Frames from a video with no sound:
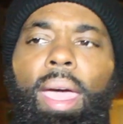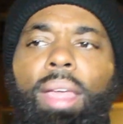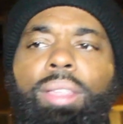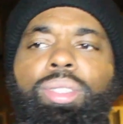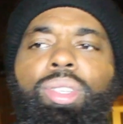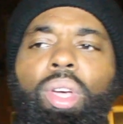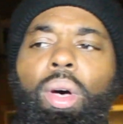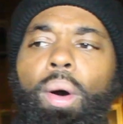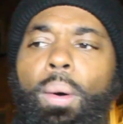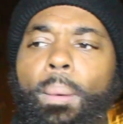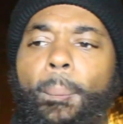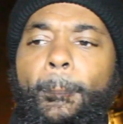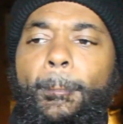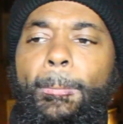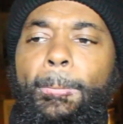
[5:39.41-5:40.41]
And
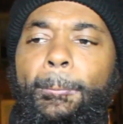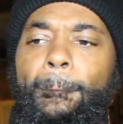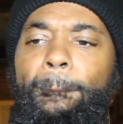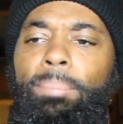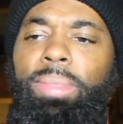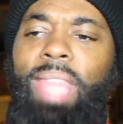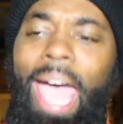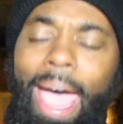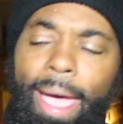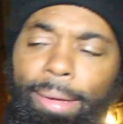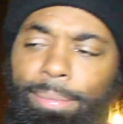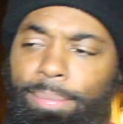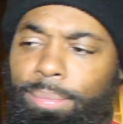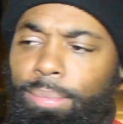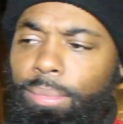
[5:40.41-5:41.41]
so
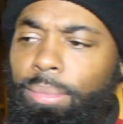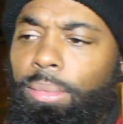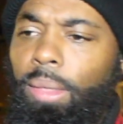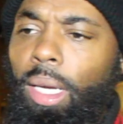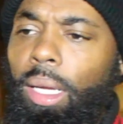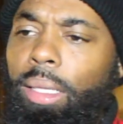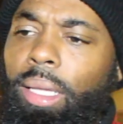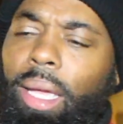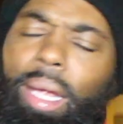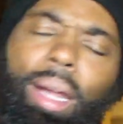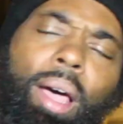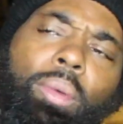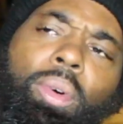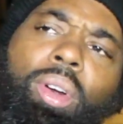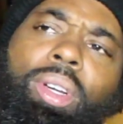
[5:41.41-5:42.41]

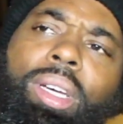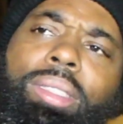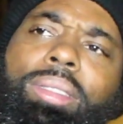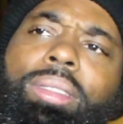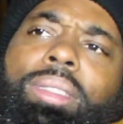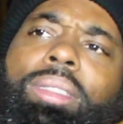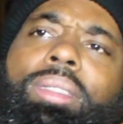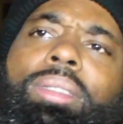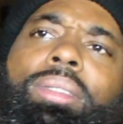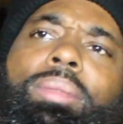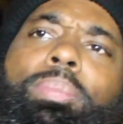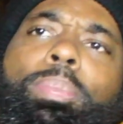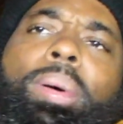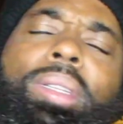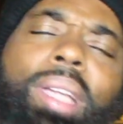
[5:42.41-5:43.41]
then I want us to
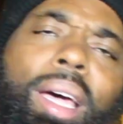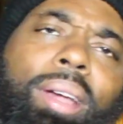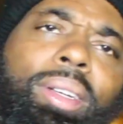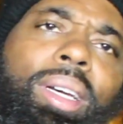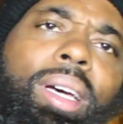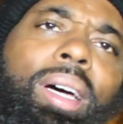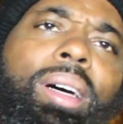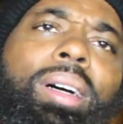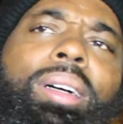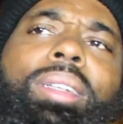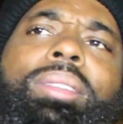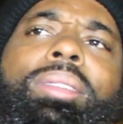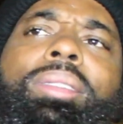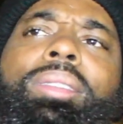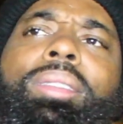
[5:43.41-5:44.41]
put down the
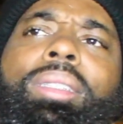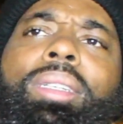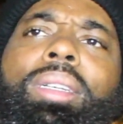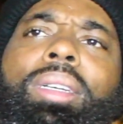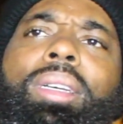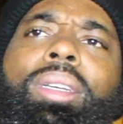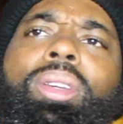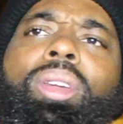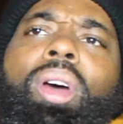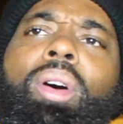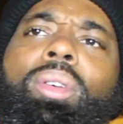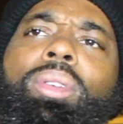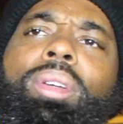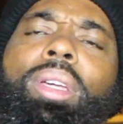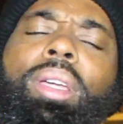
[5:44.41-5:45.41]
guns. You
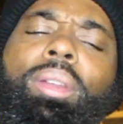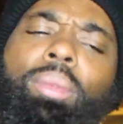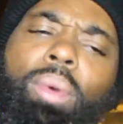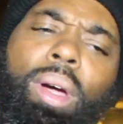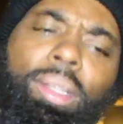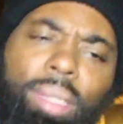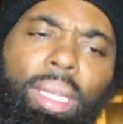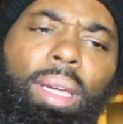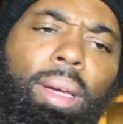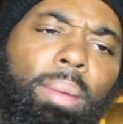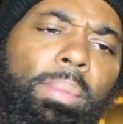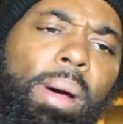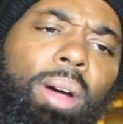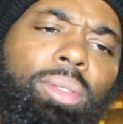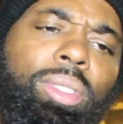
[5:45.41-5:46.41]
know, one thing
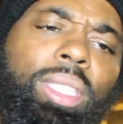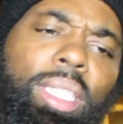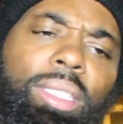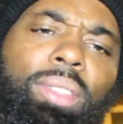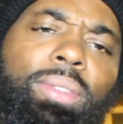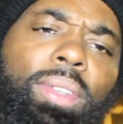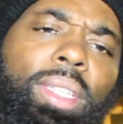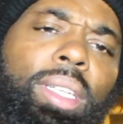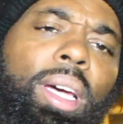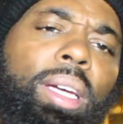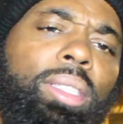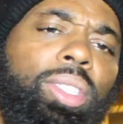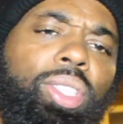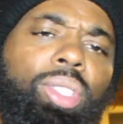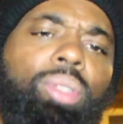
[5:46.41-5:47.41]
about Jason Van
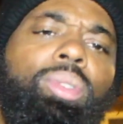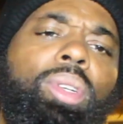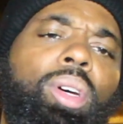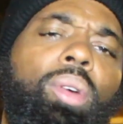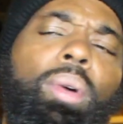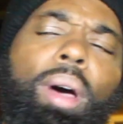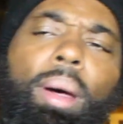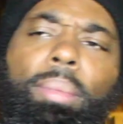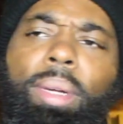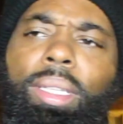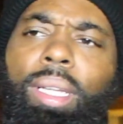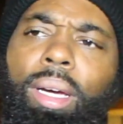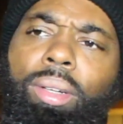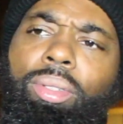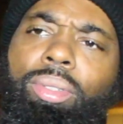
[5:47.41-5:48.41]
Dyke shooting Laquan
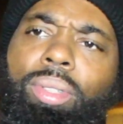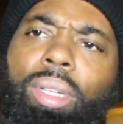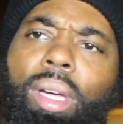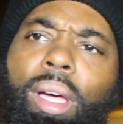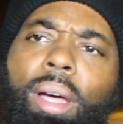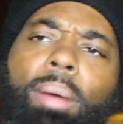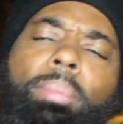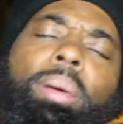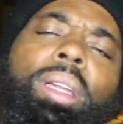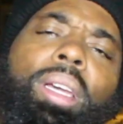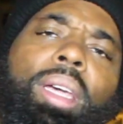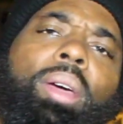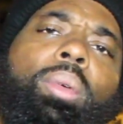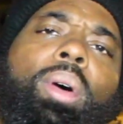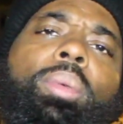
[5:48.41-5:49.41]
McDonald, but
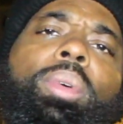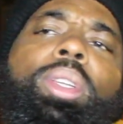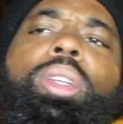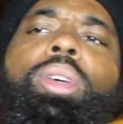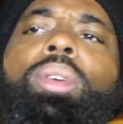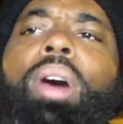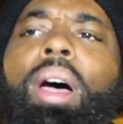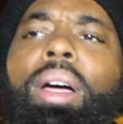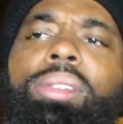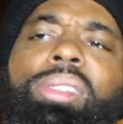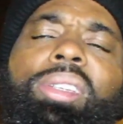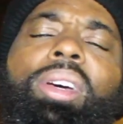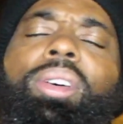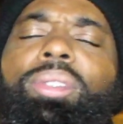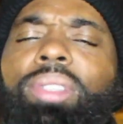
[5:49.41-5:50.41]
look at what we do to
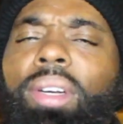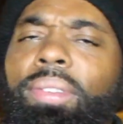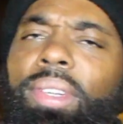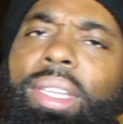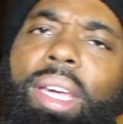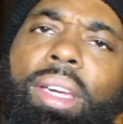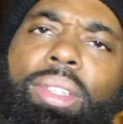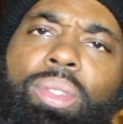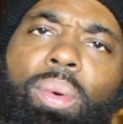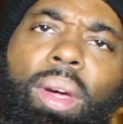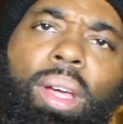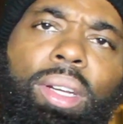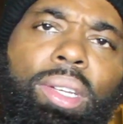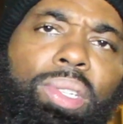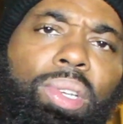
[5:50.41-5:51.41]
ourselves every day as
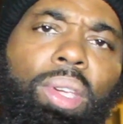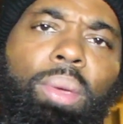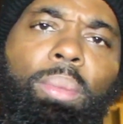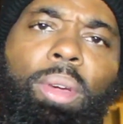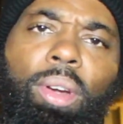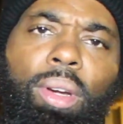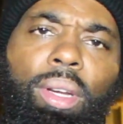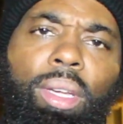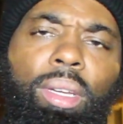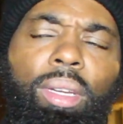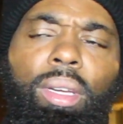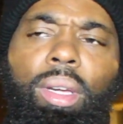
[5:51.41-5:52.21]
well as a community.